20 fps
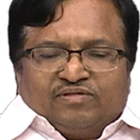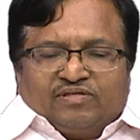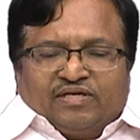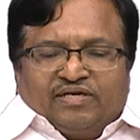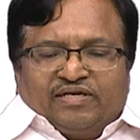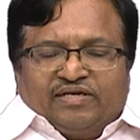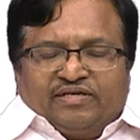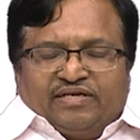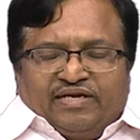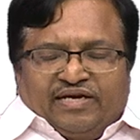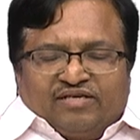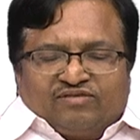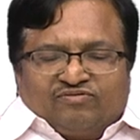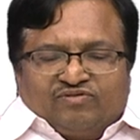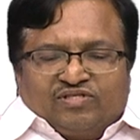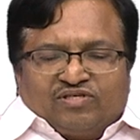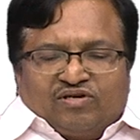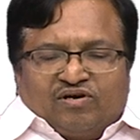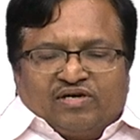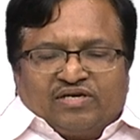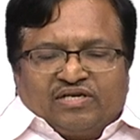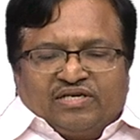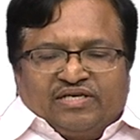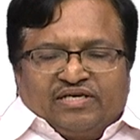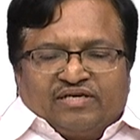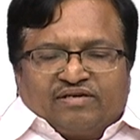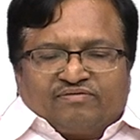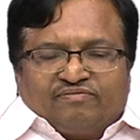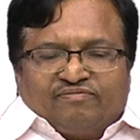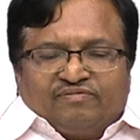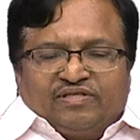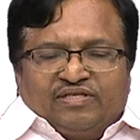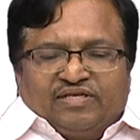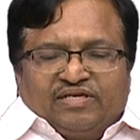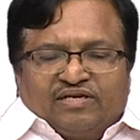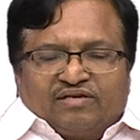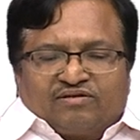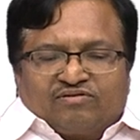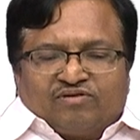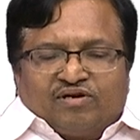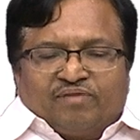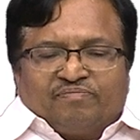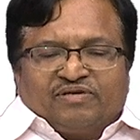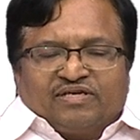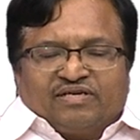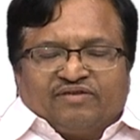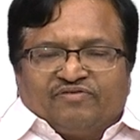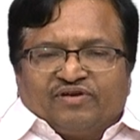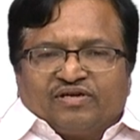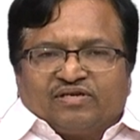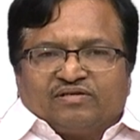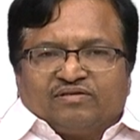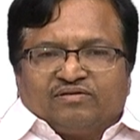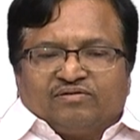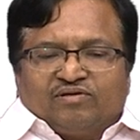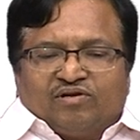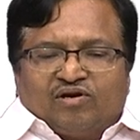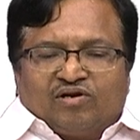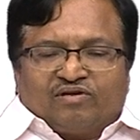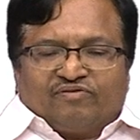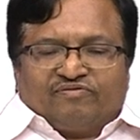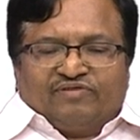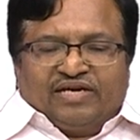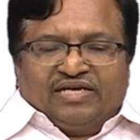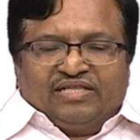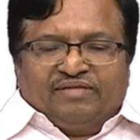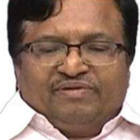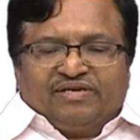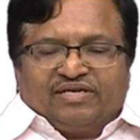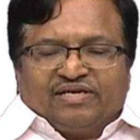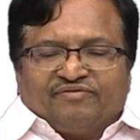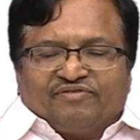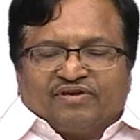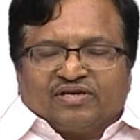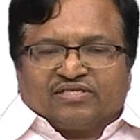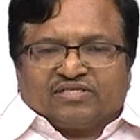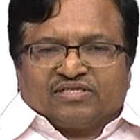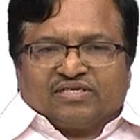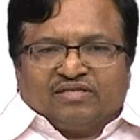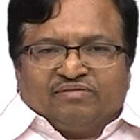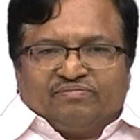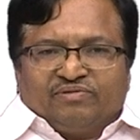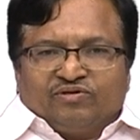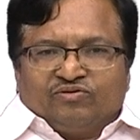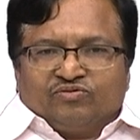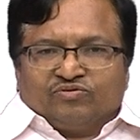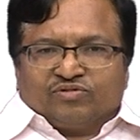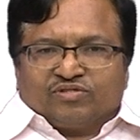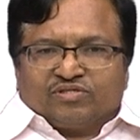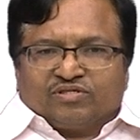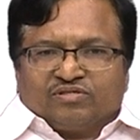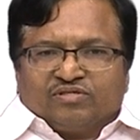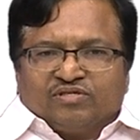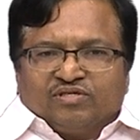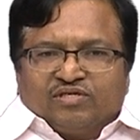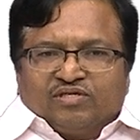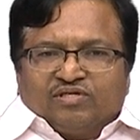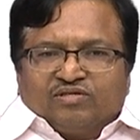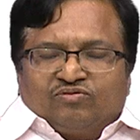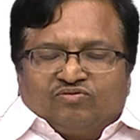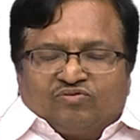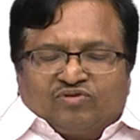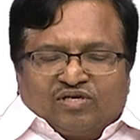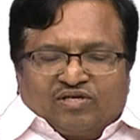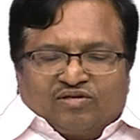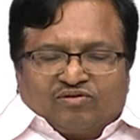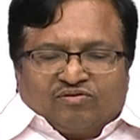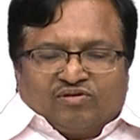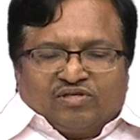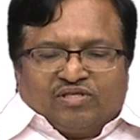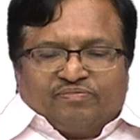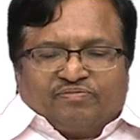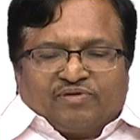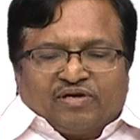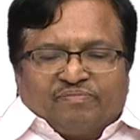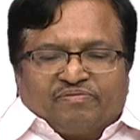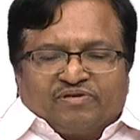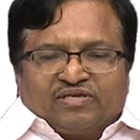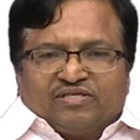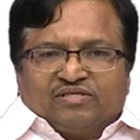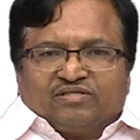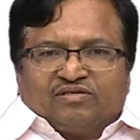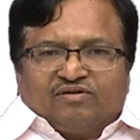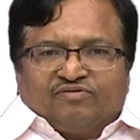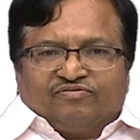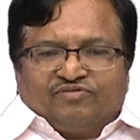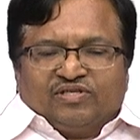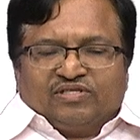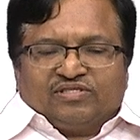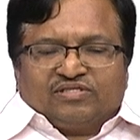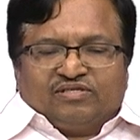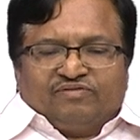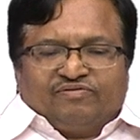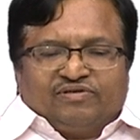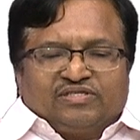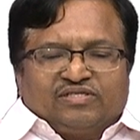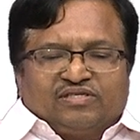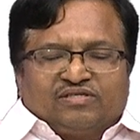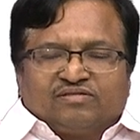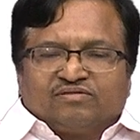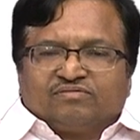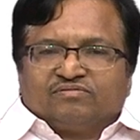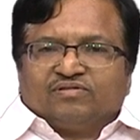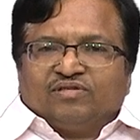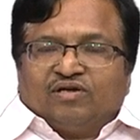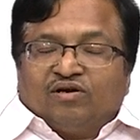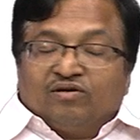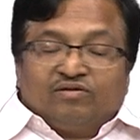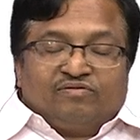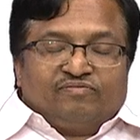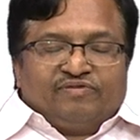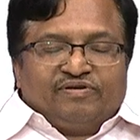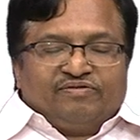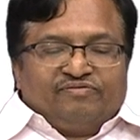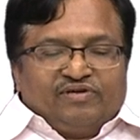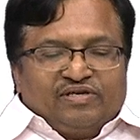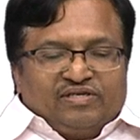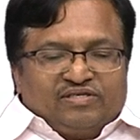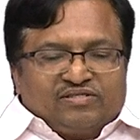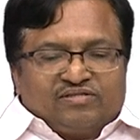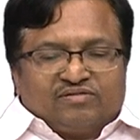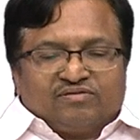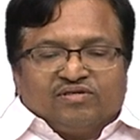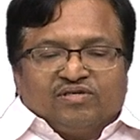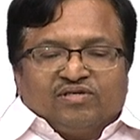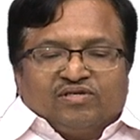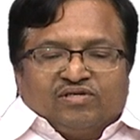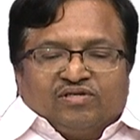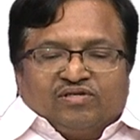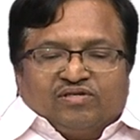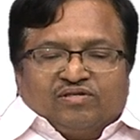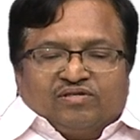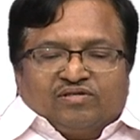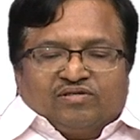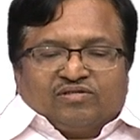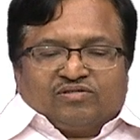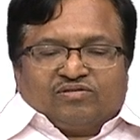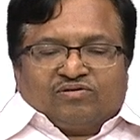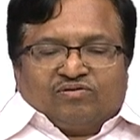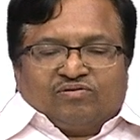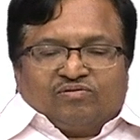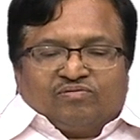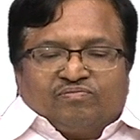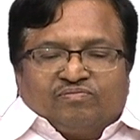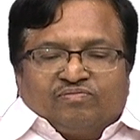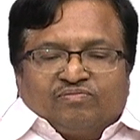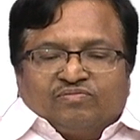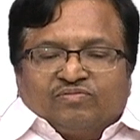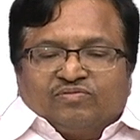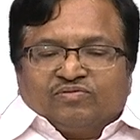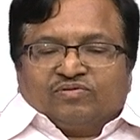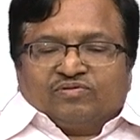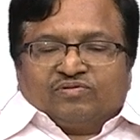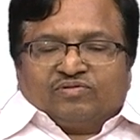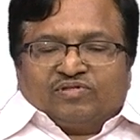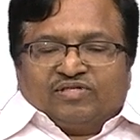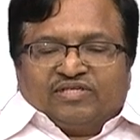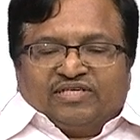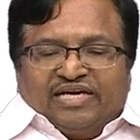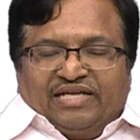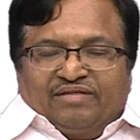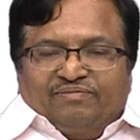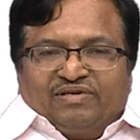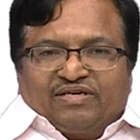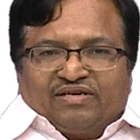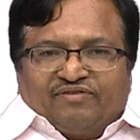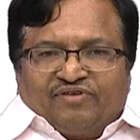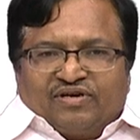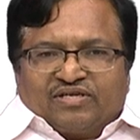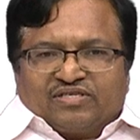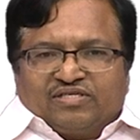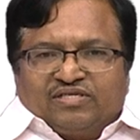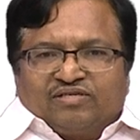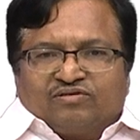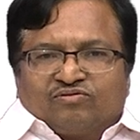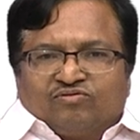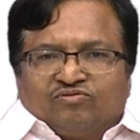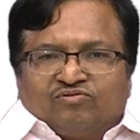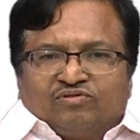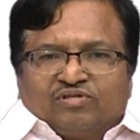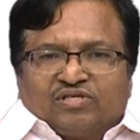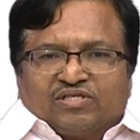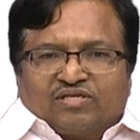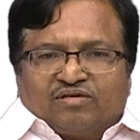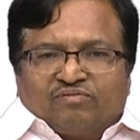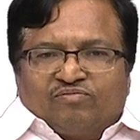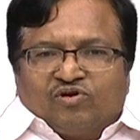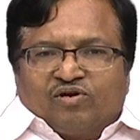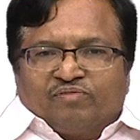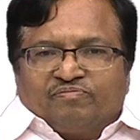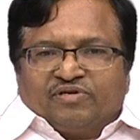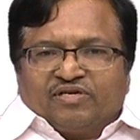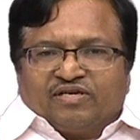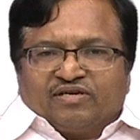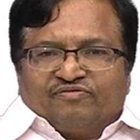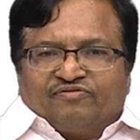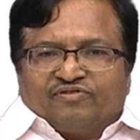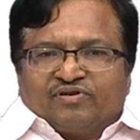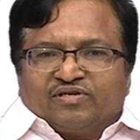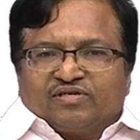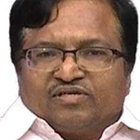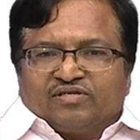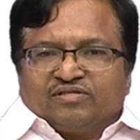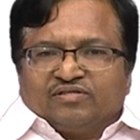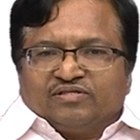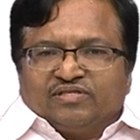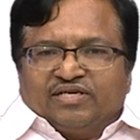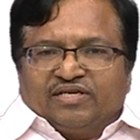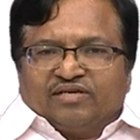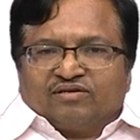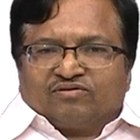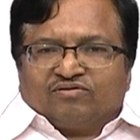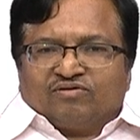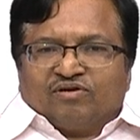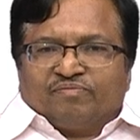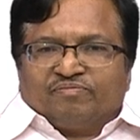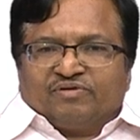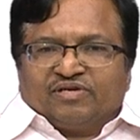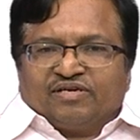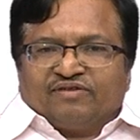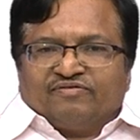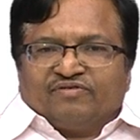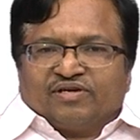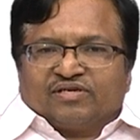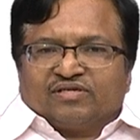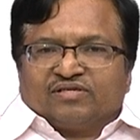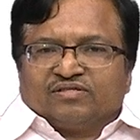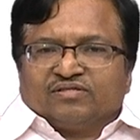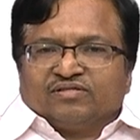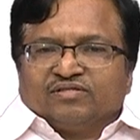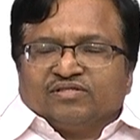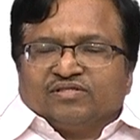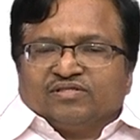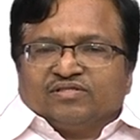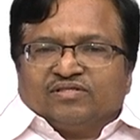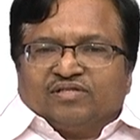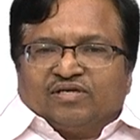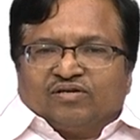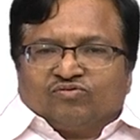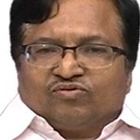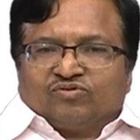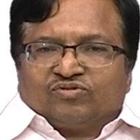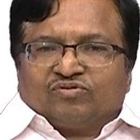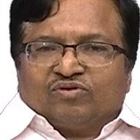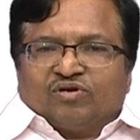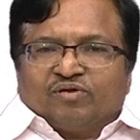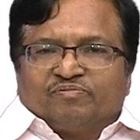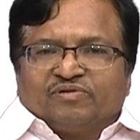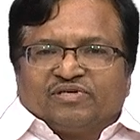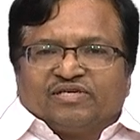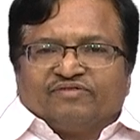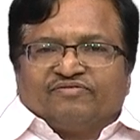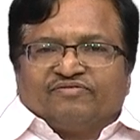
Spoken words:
And as we saw earlier with the electro-optic effect, lot of dynamic effects can be used to control the properties of these devices on waveguides. So, the dynamic effects include the thermo-optic effect, the electro-optic effect, the acousto-optic